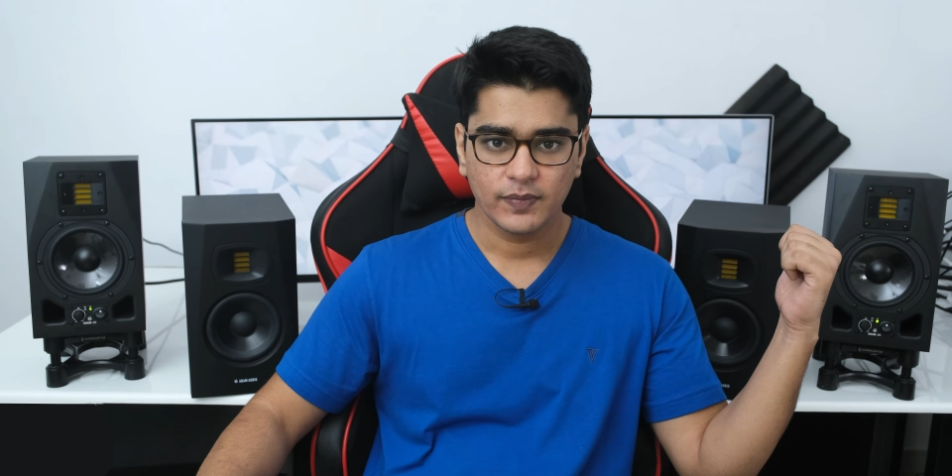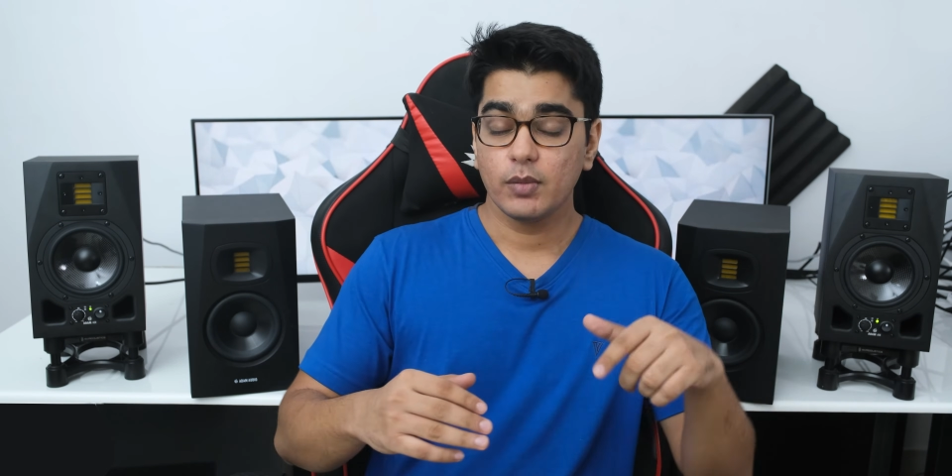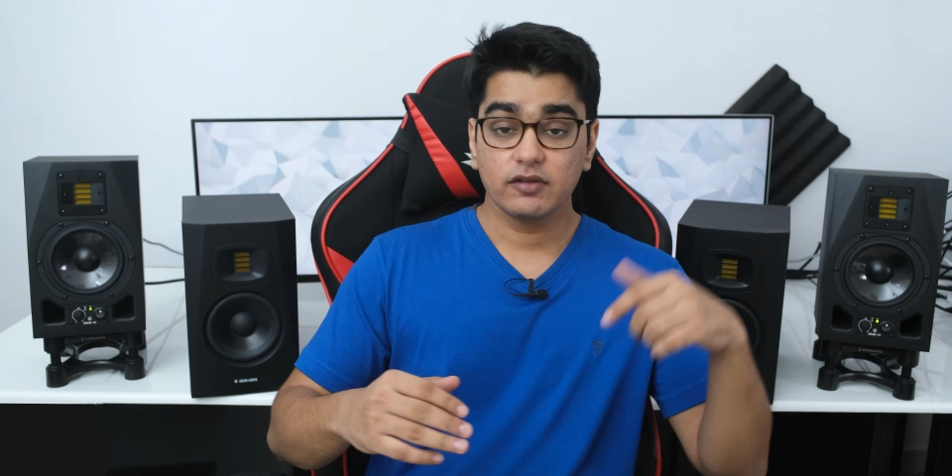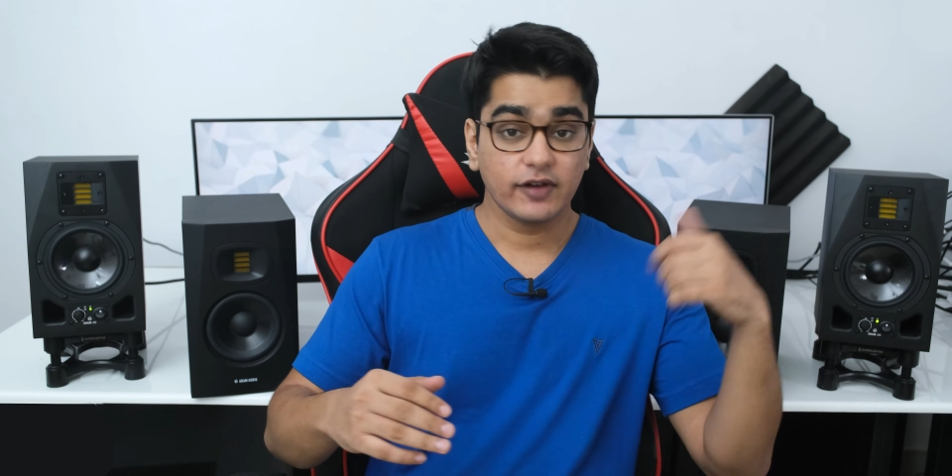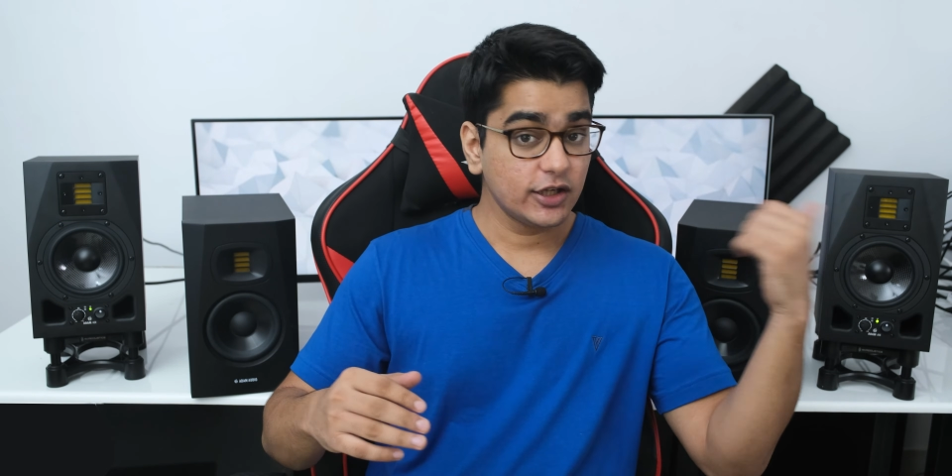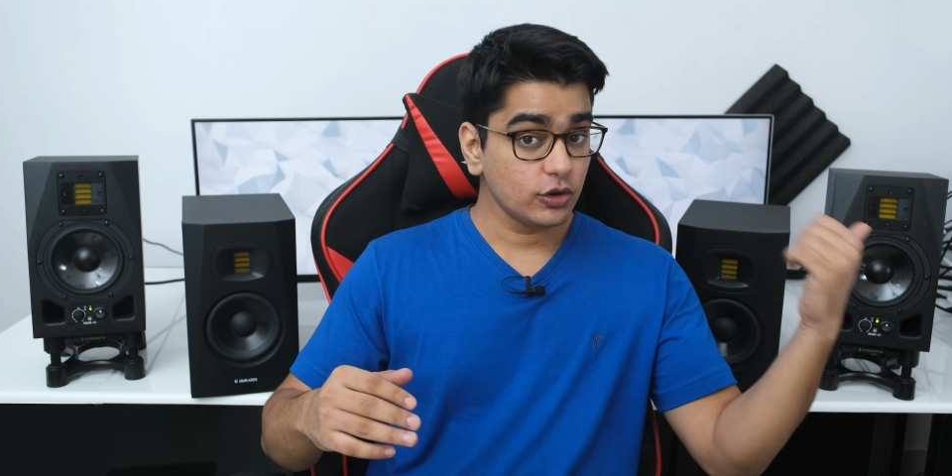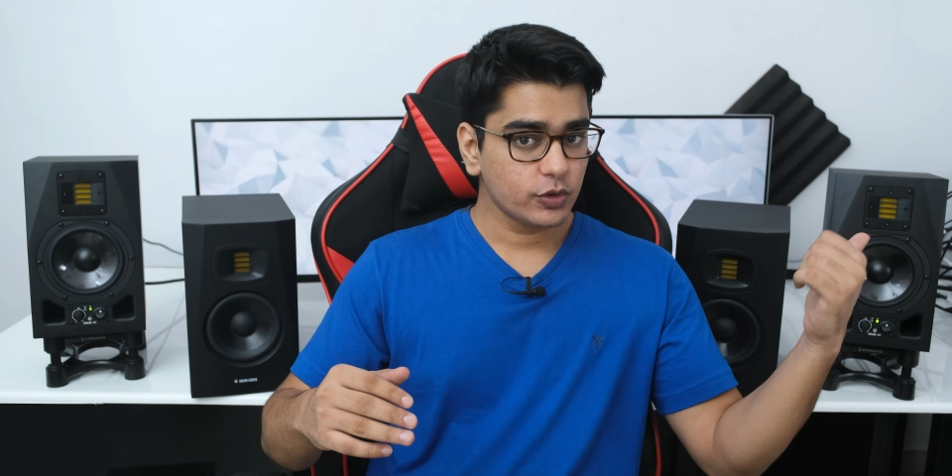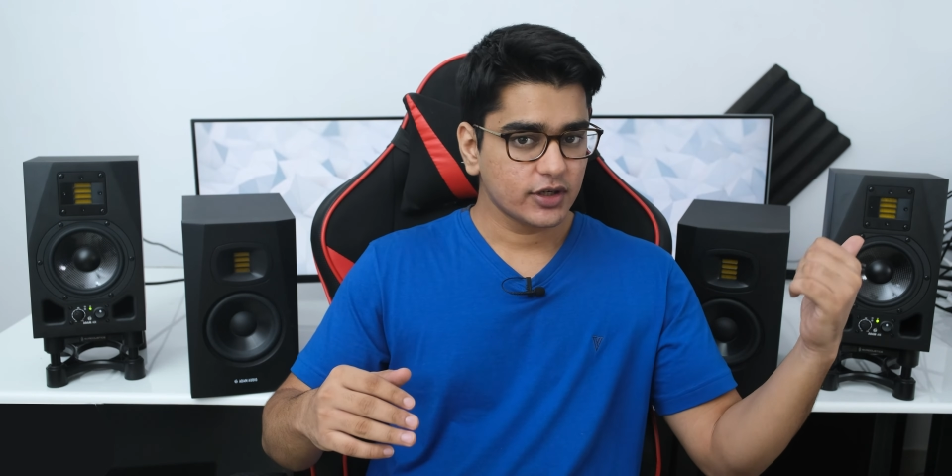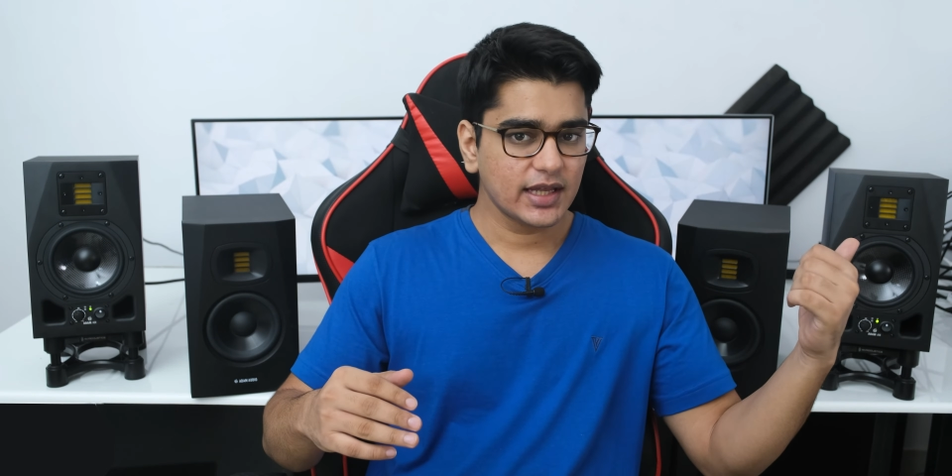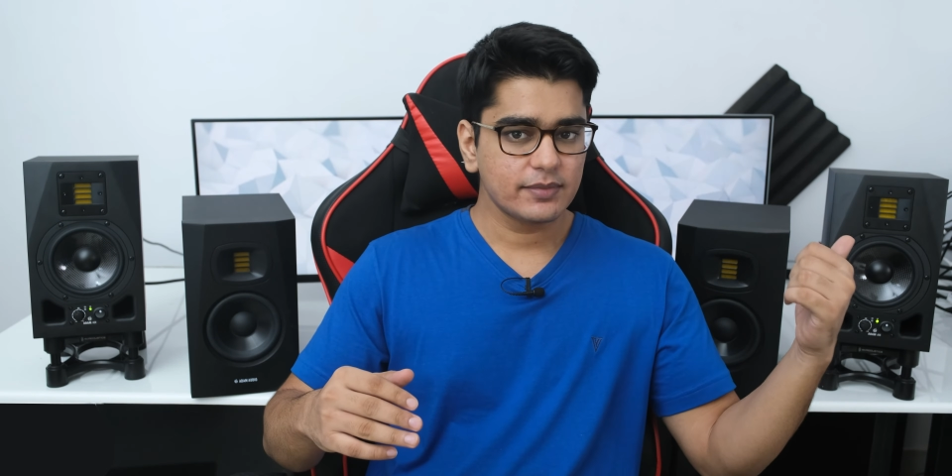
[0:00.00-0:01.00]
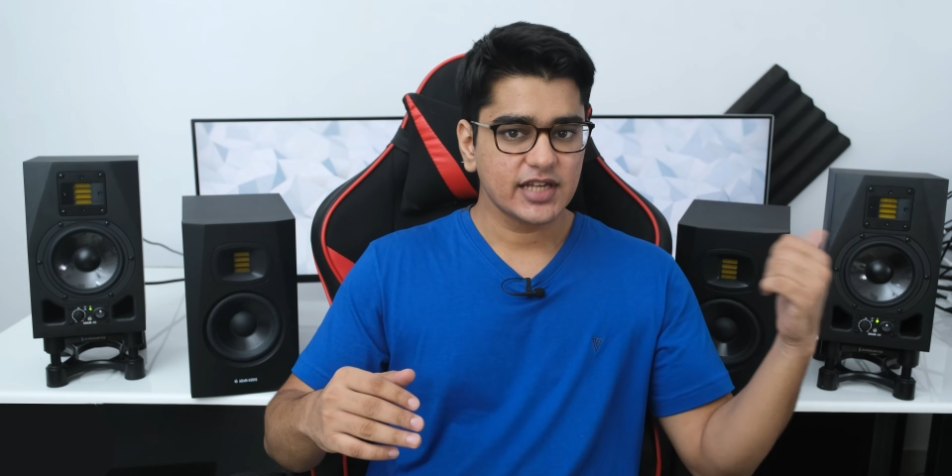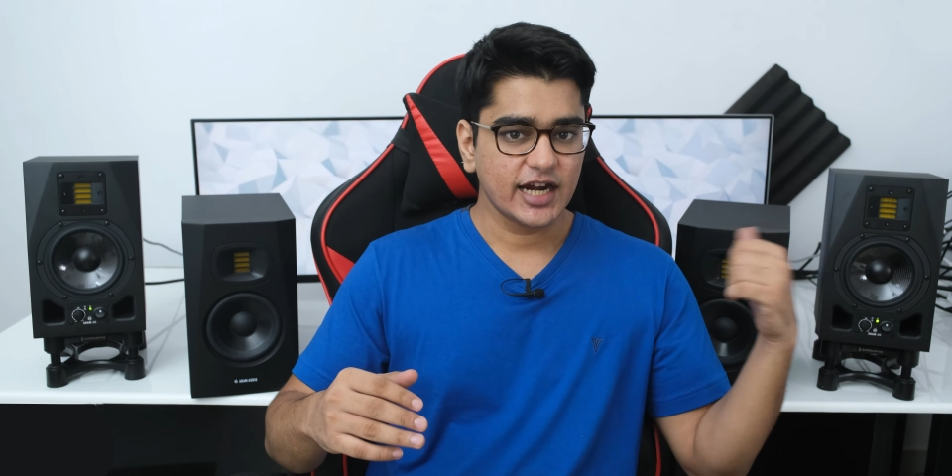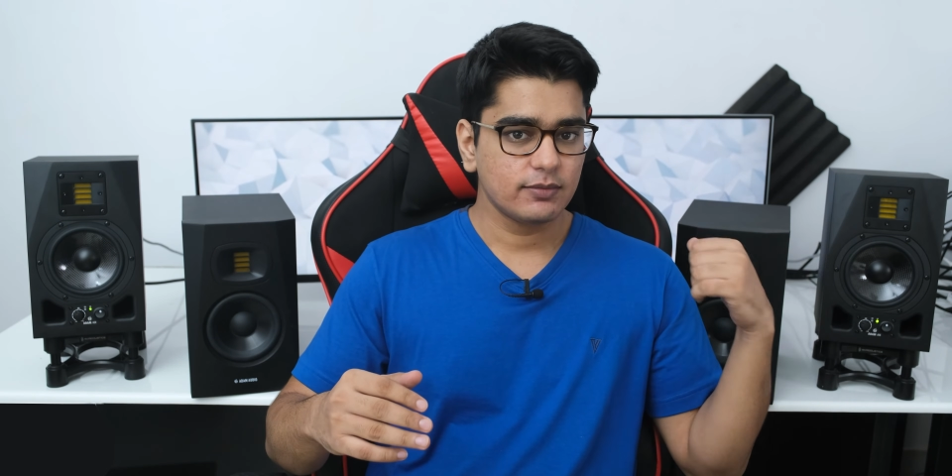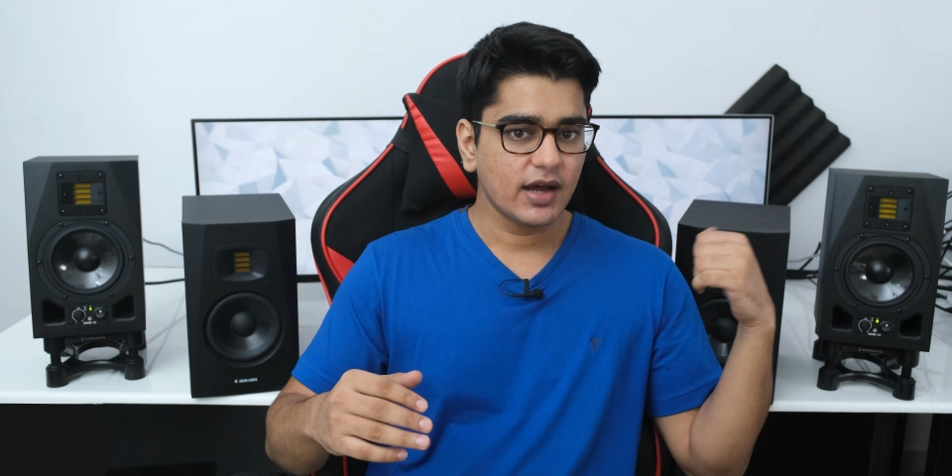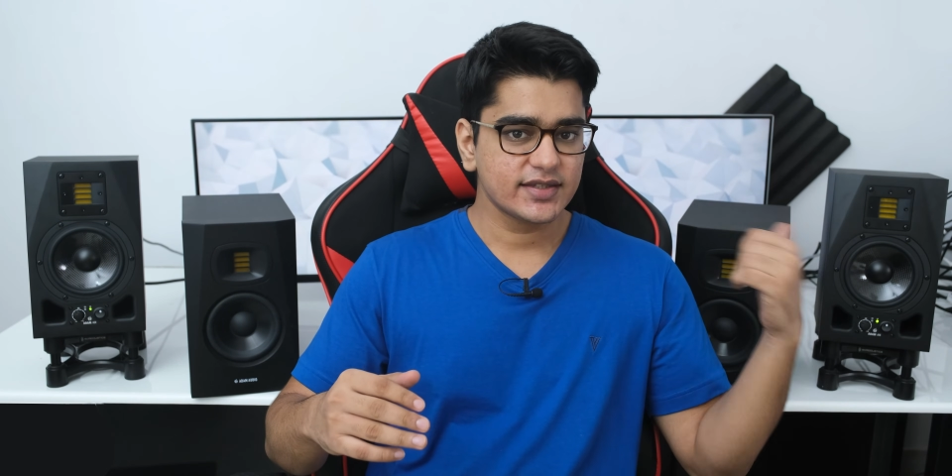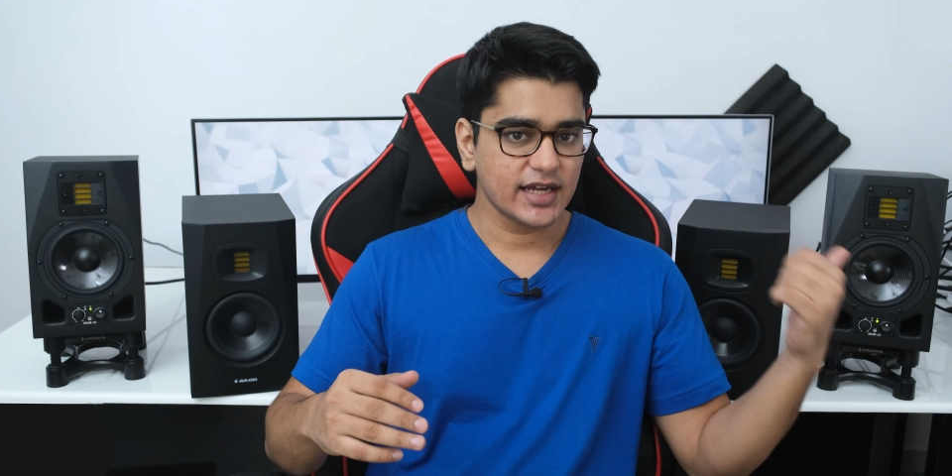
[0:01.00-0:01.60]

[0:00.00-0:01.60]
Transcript: But when you put them side by